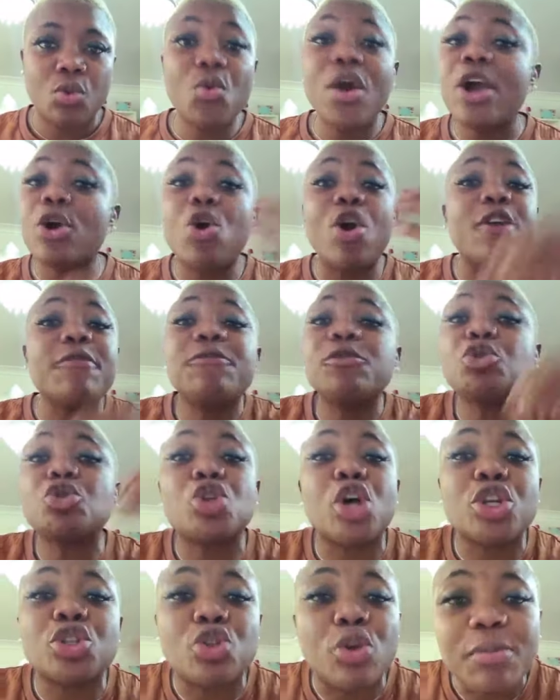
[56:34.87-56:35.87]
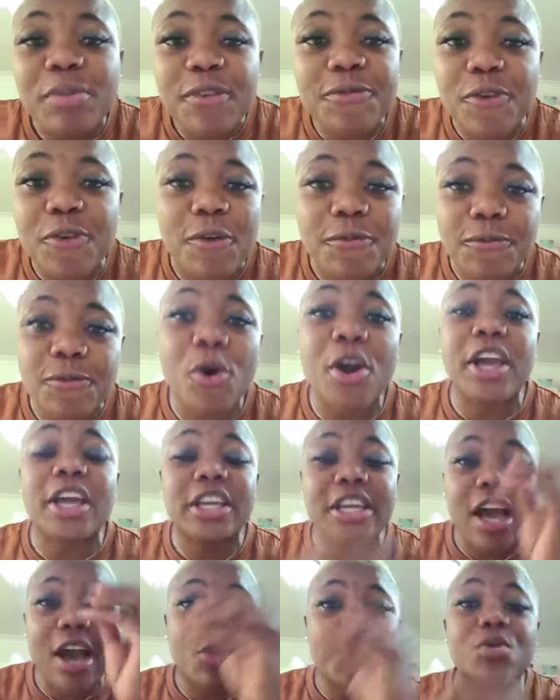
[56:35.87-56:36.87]
We go even talk to me for phone. A
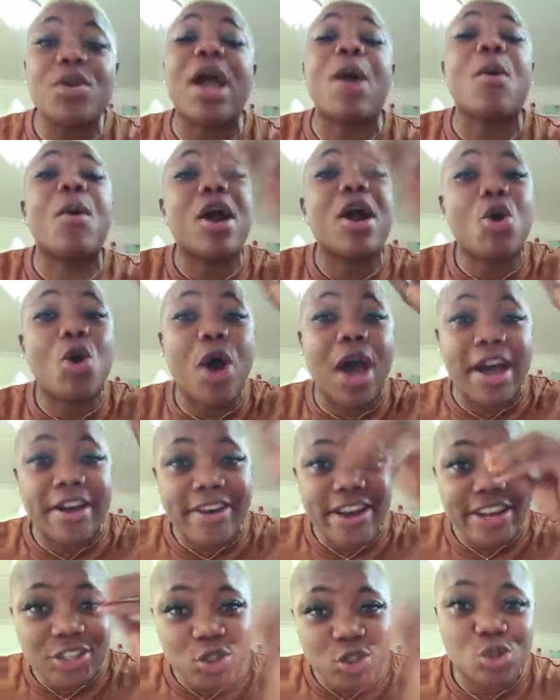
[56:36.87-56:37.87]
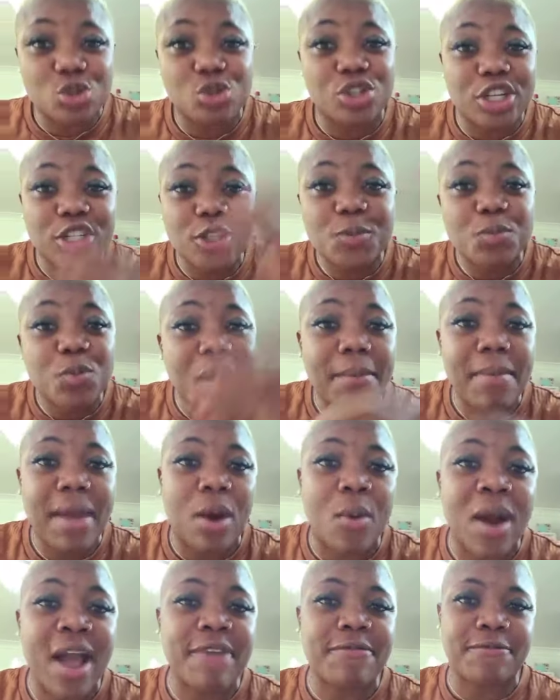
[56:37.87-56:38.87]
care queen, I want to arrest you. They spoil
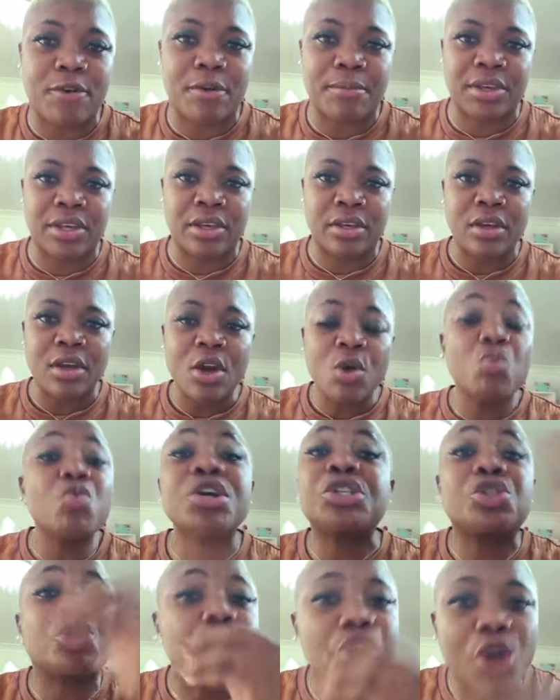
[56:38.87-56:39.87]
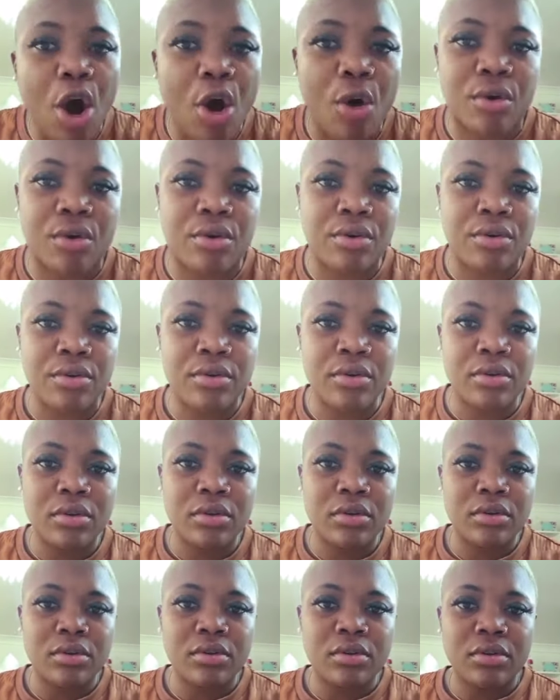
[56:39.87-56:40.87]
my wife for me. We joke.
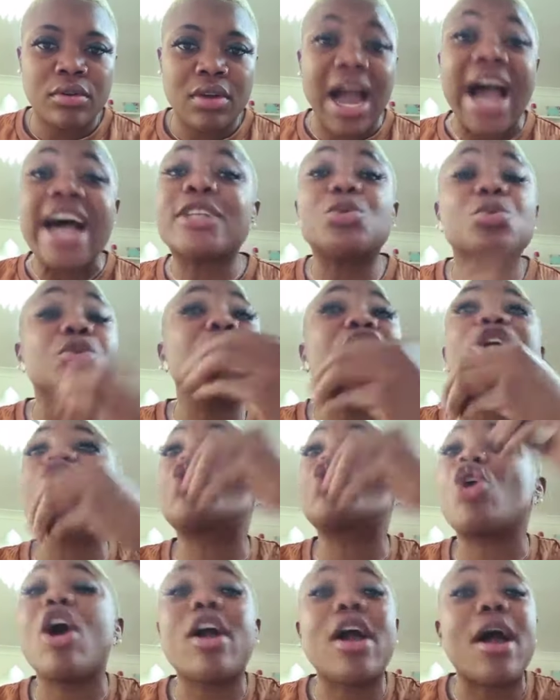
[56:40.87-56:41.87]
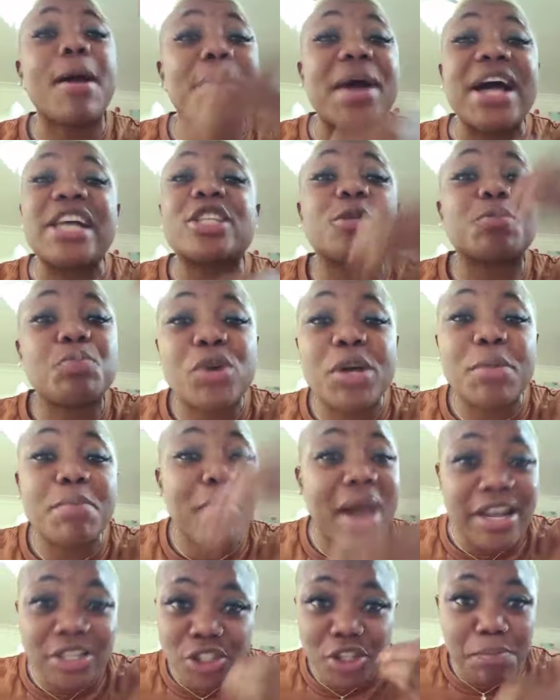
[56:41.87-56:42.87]
As we they talk about,
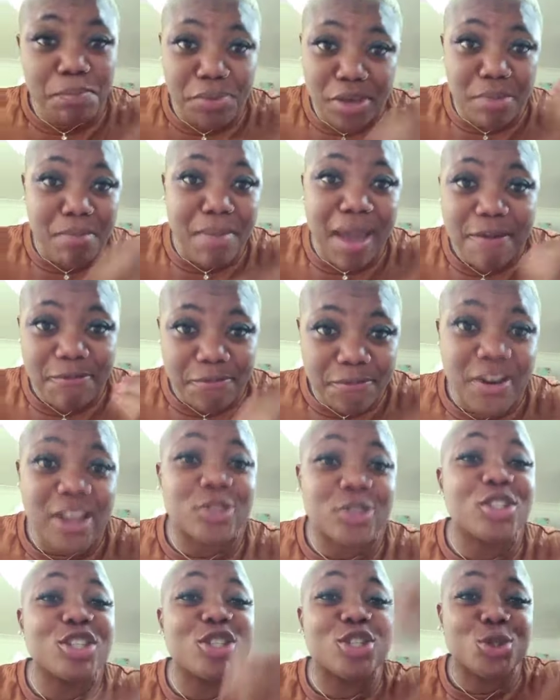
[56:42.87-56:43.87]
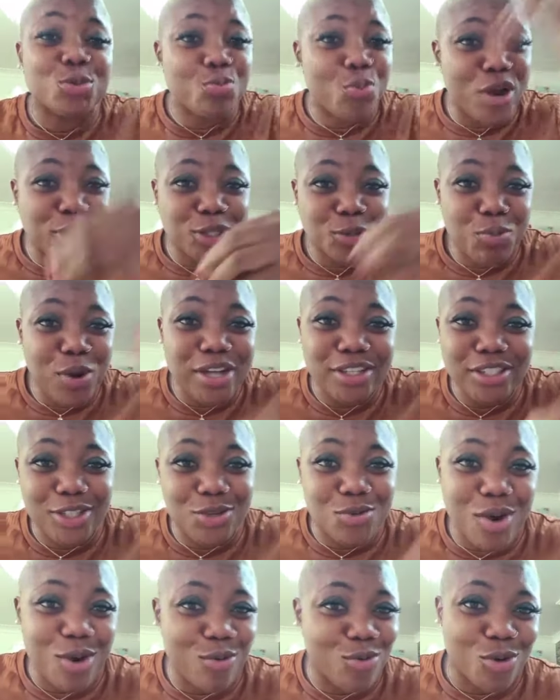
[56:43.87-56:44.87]
imagine being my friend. This spoil
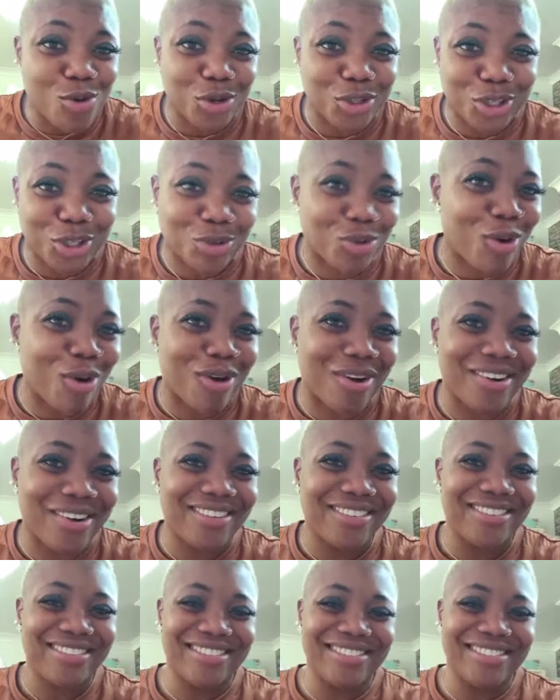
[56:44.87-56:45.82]
thing where we go they talk.